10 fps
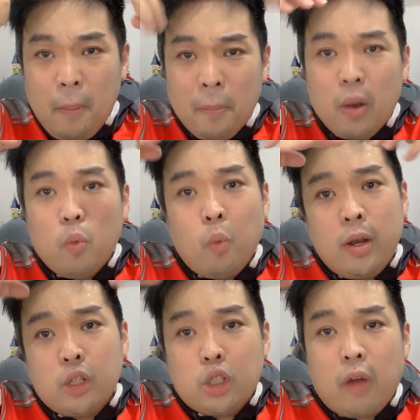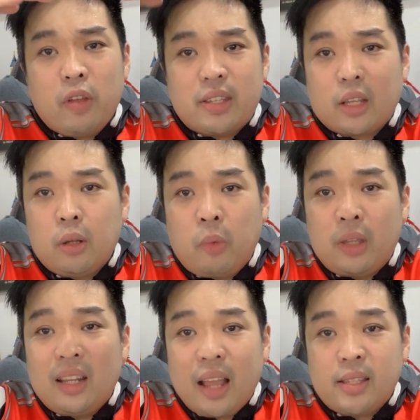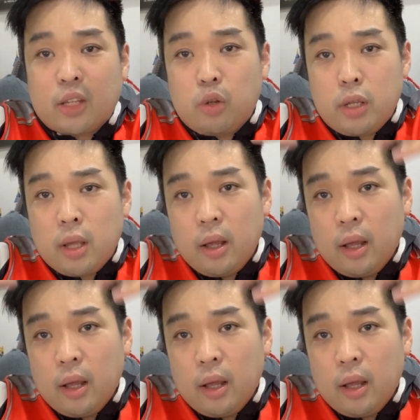But when the shelf is actually, when the light is actually